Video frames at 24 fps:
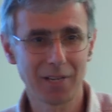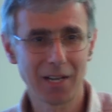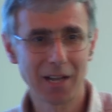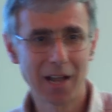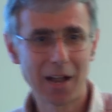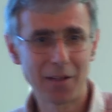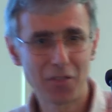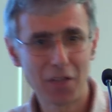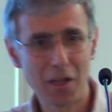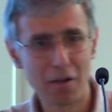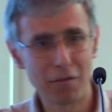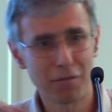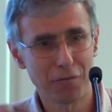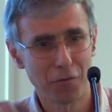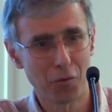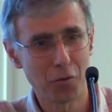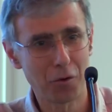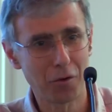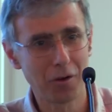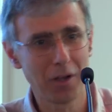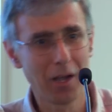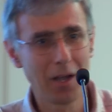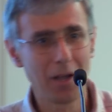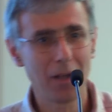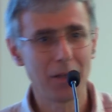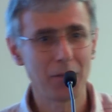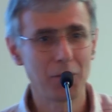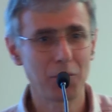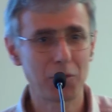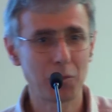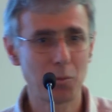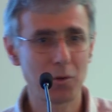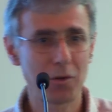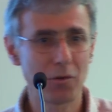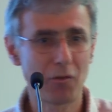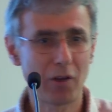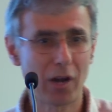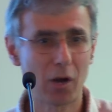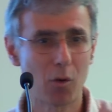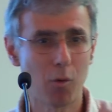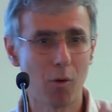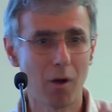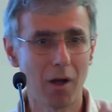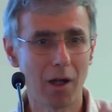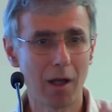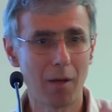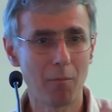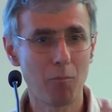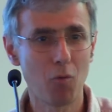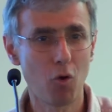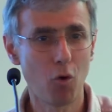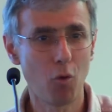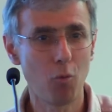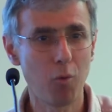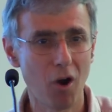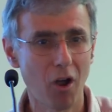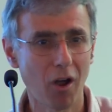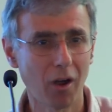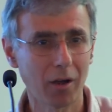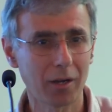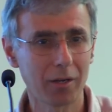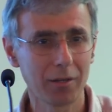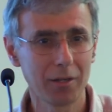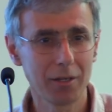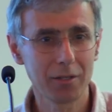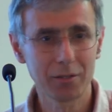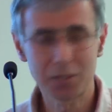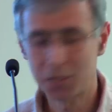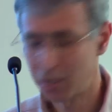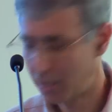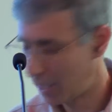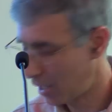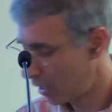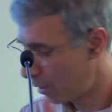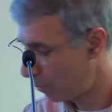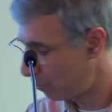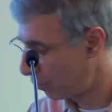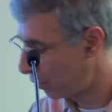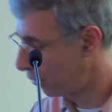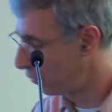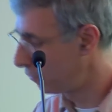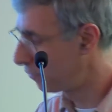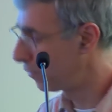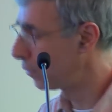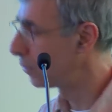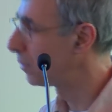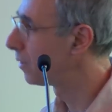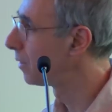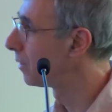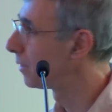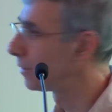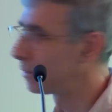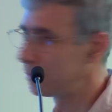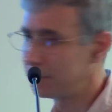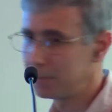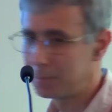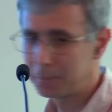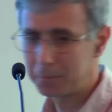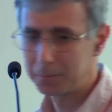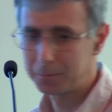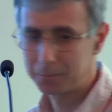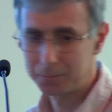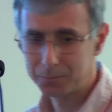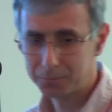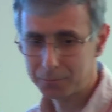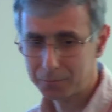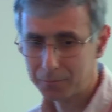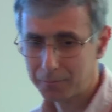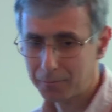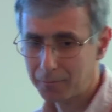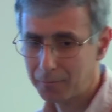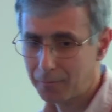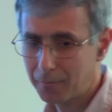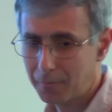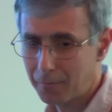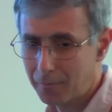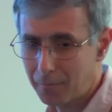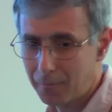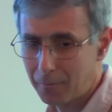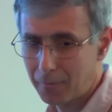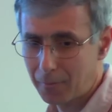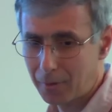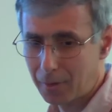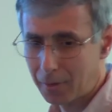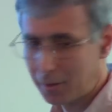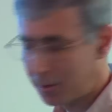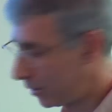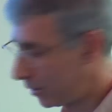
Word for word: And therefore, you would require more work to get approval. Could you do a drawing conclusion?